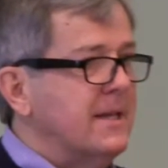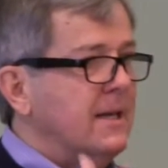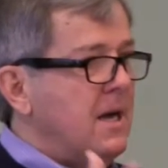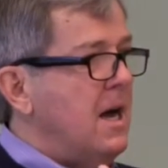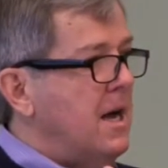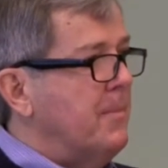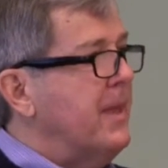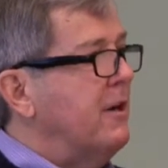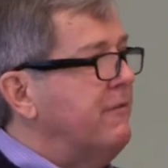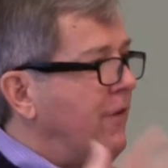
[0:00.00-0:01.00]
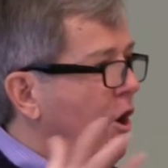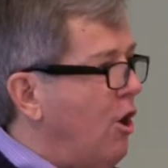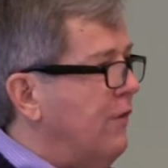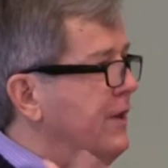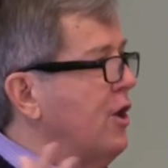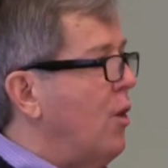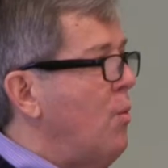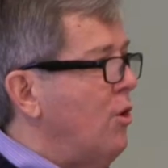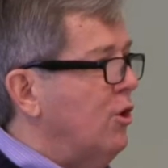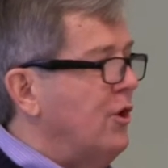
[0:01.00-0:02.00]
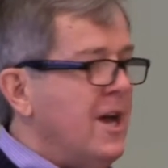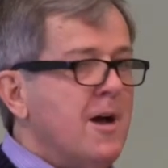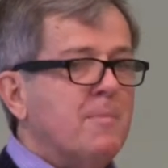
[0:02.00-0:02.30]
that come, that evolve in our world,